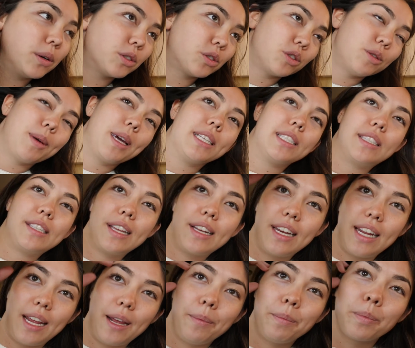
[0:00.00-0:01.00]
old roommate,
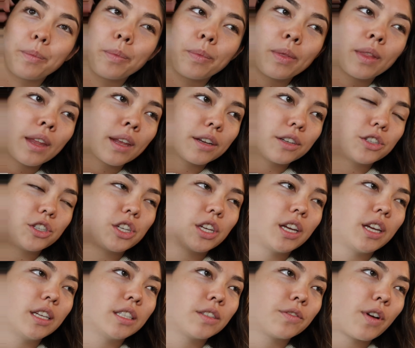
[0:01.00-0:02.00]
Sydney,
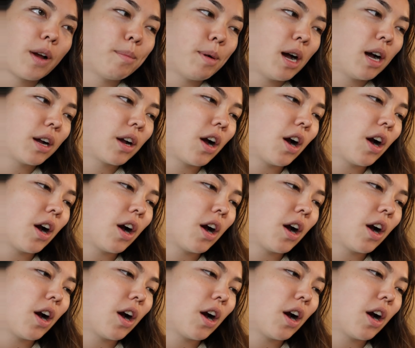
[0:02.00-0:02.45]
she is from Hong